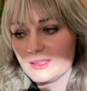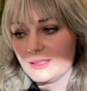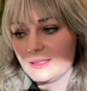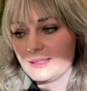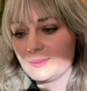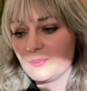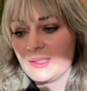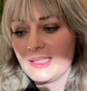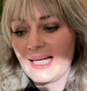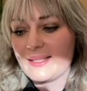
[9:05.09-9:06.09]
And
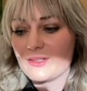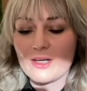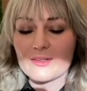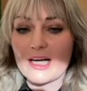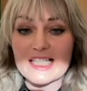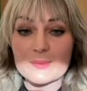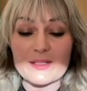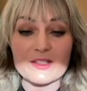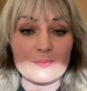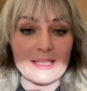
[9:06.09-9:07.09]
there are other
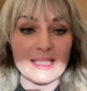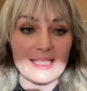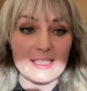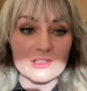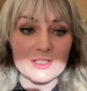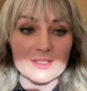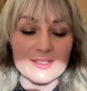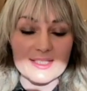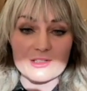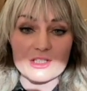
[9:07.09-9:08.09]
aspects of
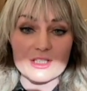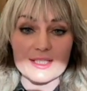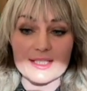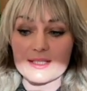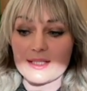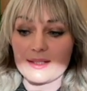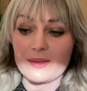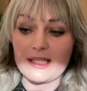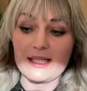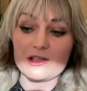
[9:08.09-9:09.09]
medications, such as
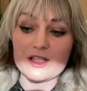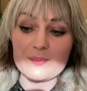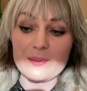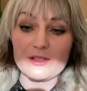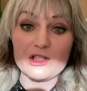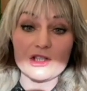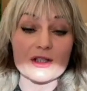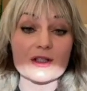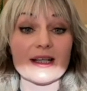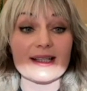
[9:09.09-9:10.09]
medications being
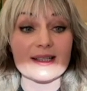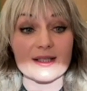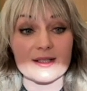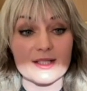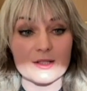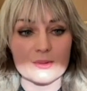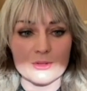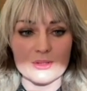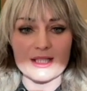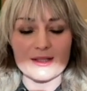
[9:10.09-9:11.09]
deuterated. So
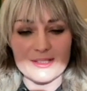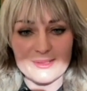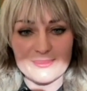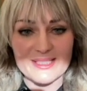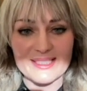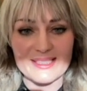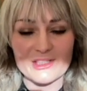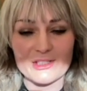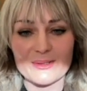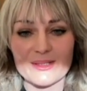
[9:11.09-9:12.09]
deuterium is an
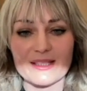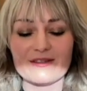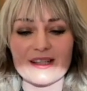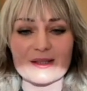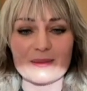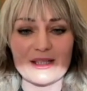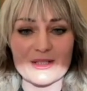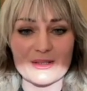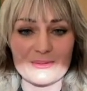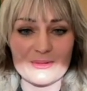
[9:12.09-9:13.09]
issue that affects
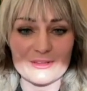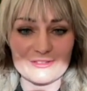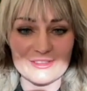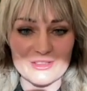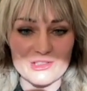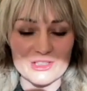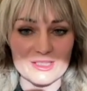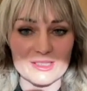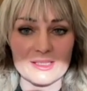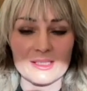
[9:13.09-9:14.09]
mitochondrial
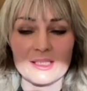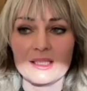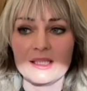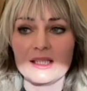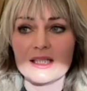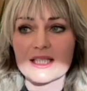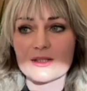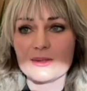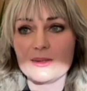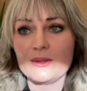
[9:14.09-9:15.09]
function.
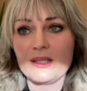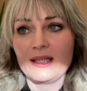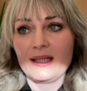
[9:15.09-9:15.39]
So